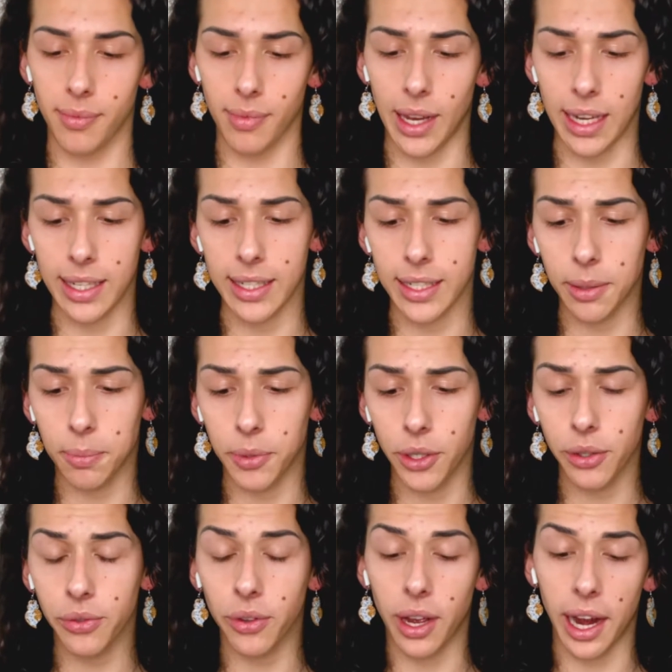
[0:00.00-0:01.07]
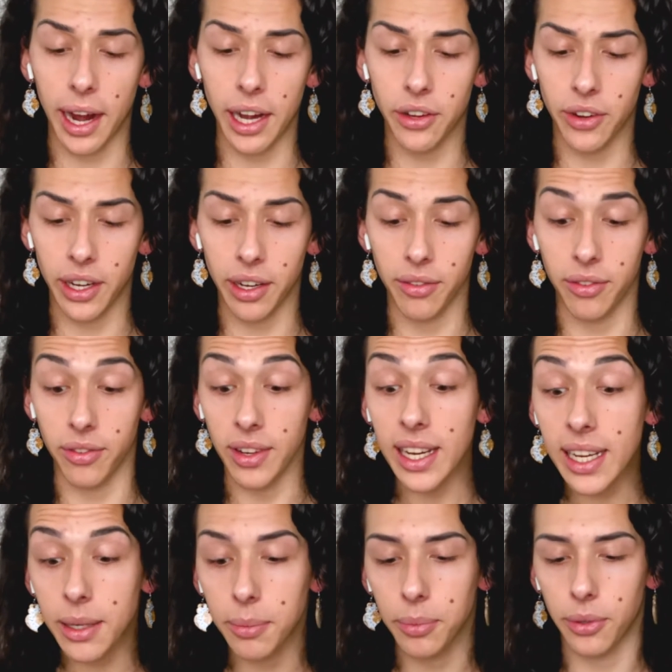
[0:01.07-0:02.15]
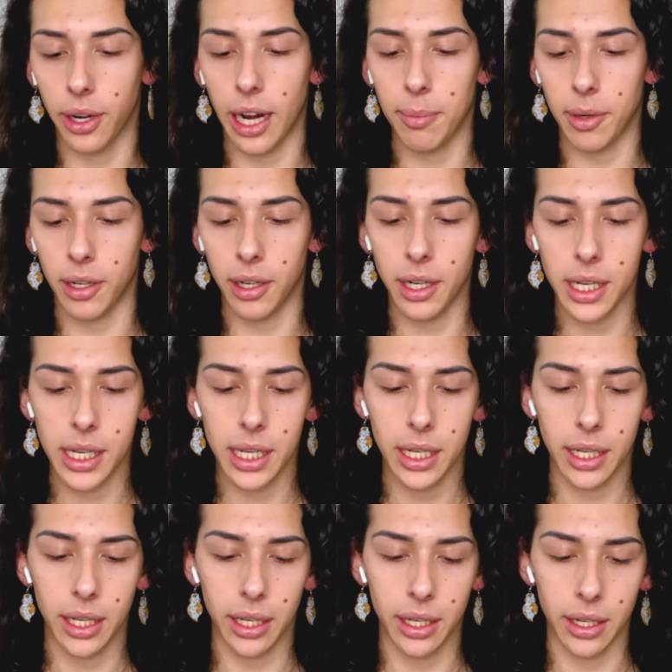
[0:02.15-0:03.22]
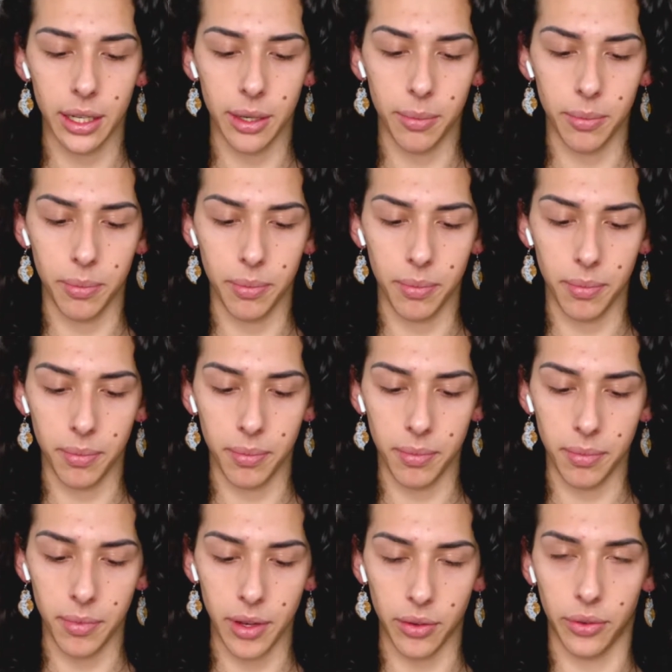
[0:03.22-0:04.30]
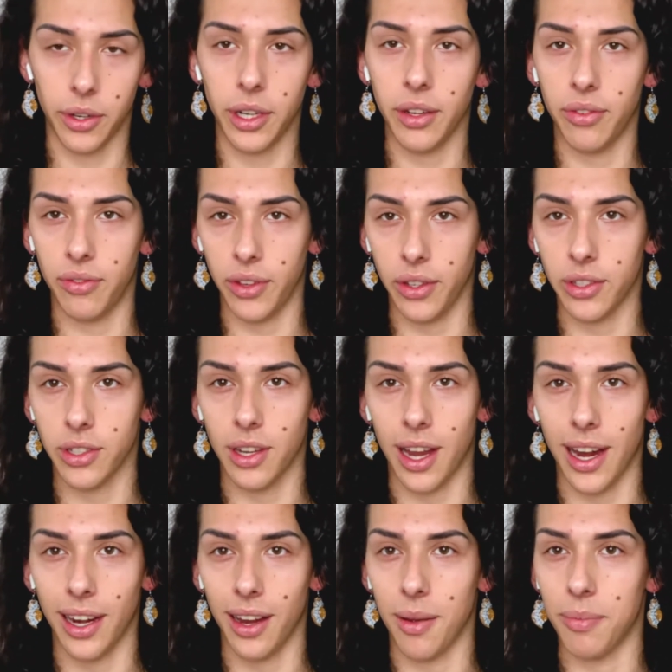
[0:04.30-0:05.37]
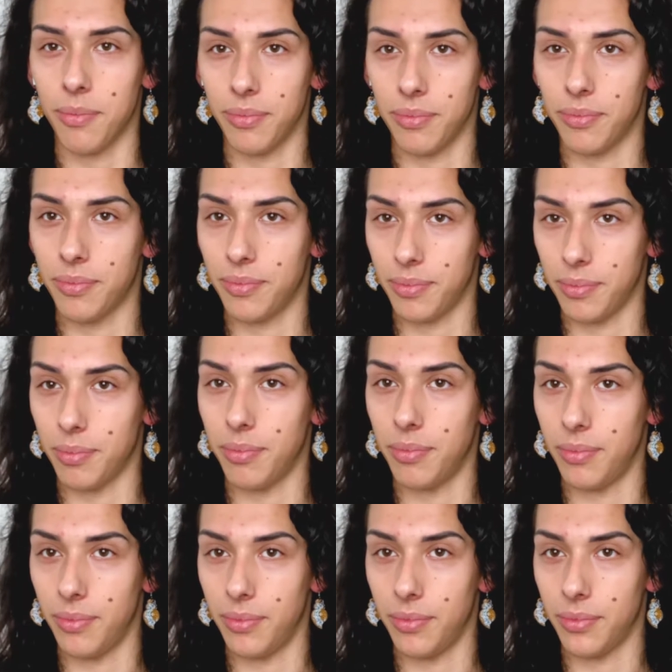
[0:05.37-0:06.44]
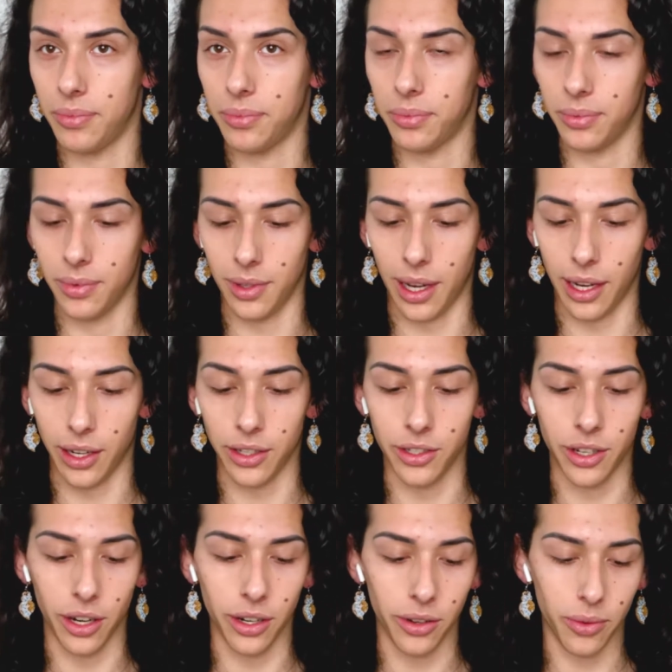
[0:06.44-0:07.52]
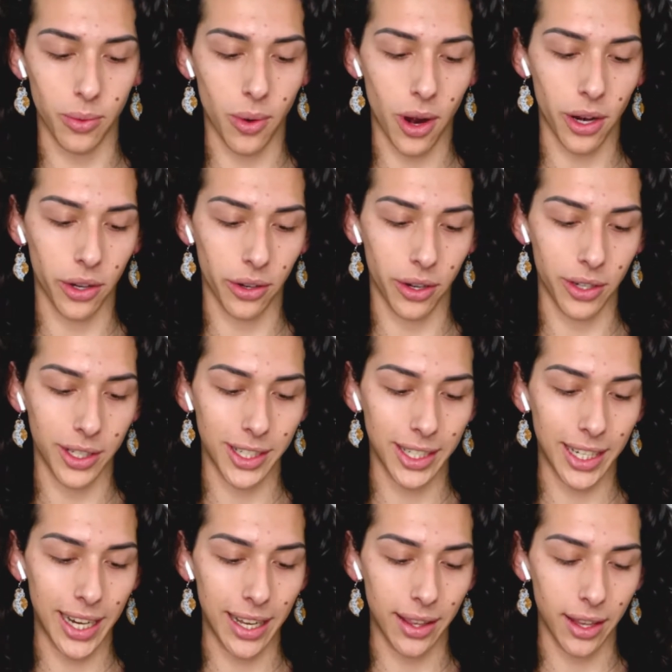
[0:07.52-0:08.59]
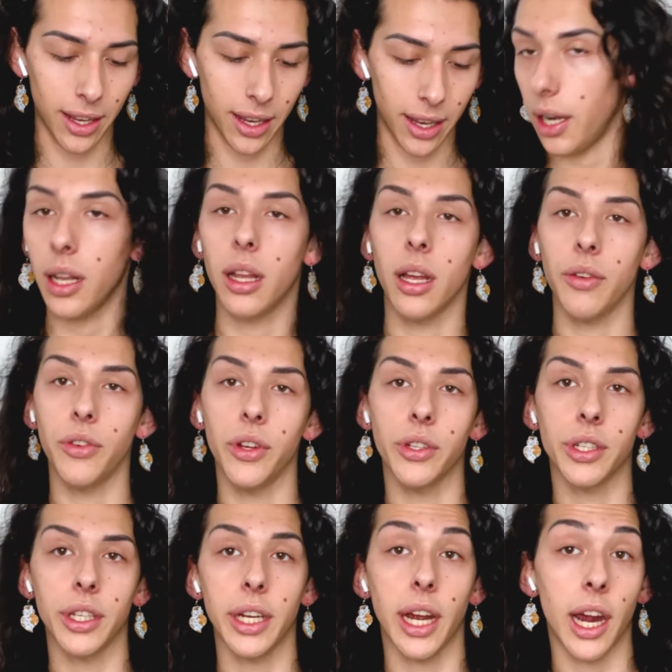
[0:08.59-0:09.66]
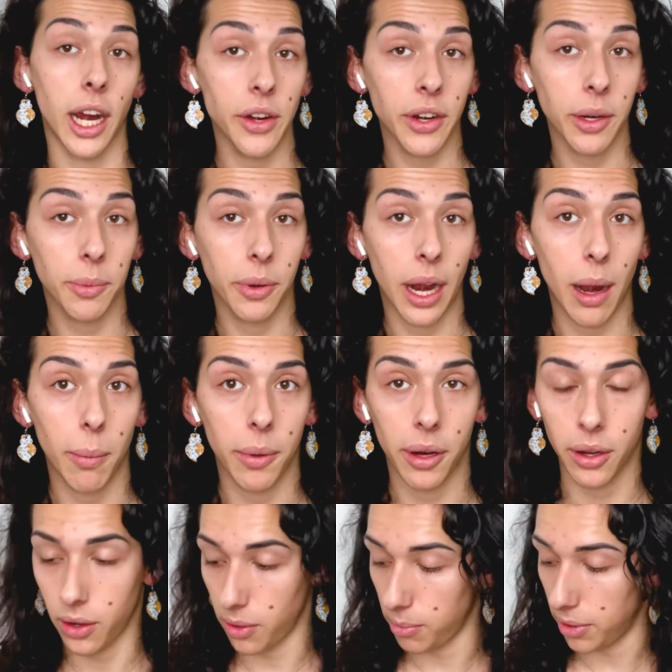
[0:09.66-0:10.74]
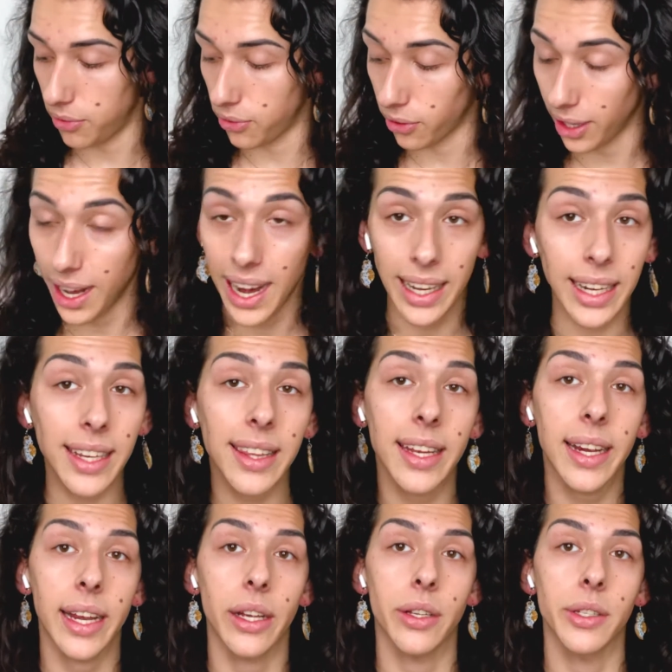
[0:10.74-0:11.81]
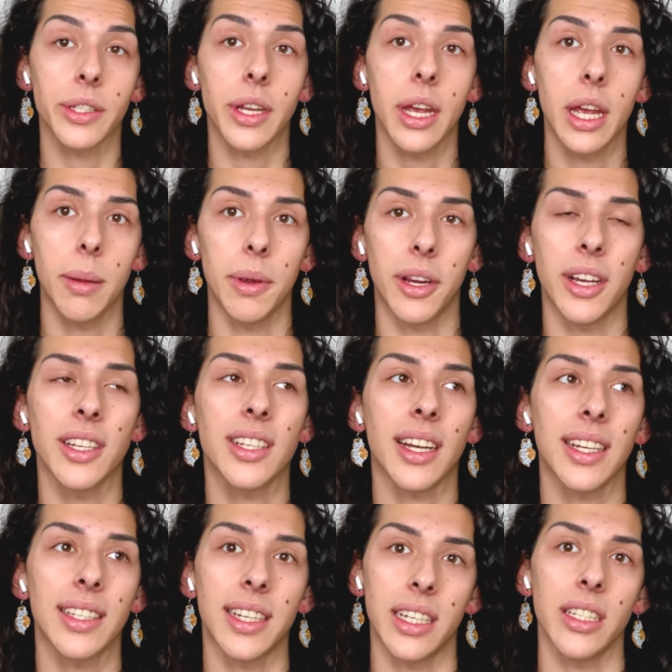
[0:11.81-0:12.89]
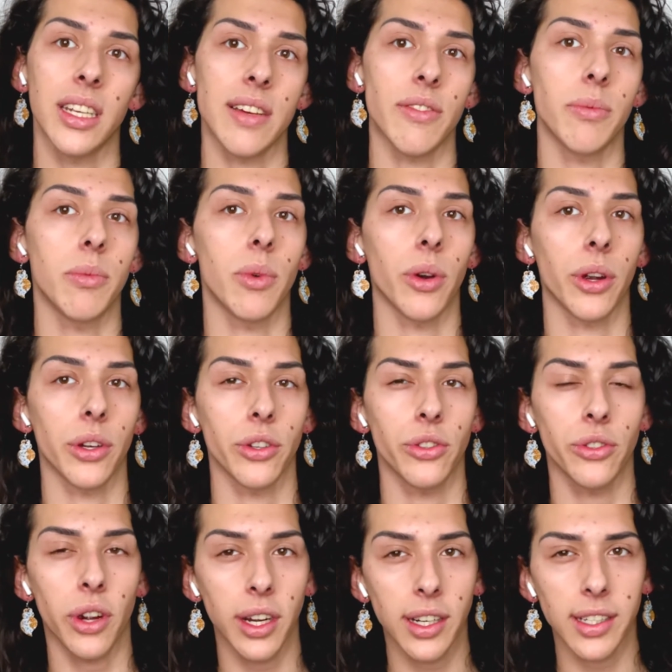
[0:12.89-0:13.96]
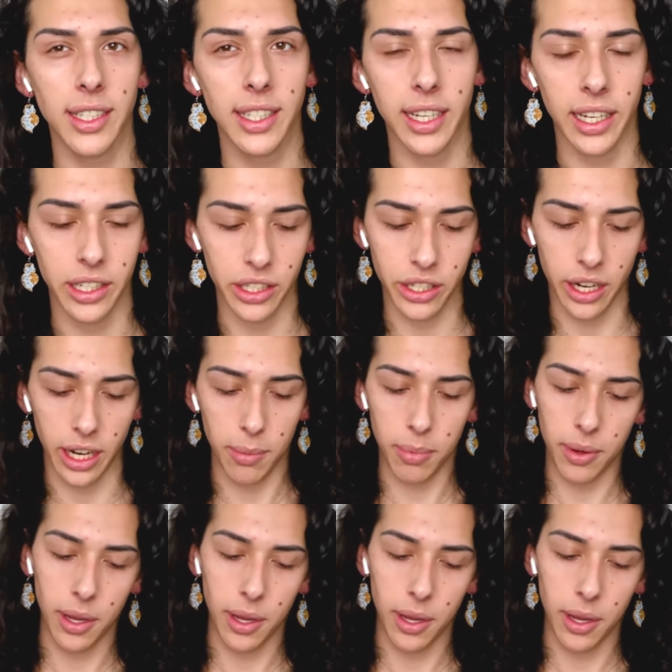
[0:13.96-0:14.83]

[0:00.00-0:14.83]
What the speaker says: This is a beautiful hydrating vegan primer that really feels like a dunk of water on the skin. I love using the Hydrate Primer before anything else because I tend to have a more drier skin type,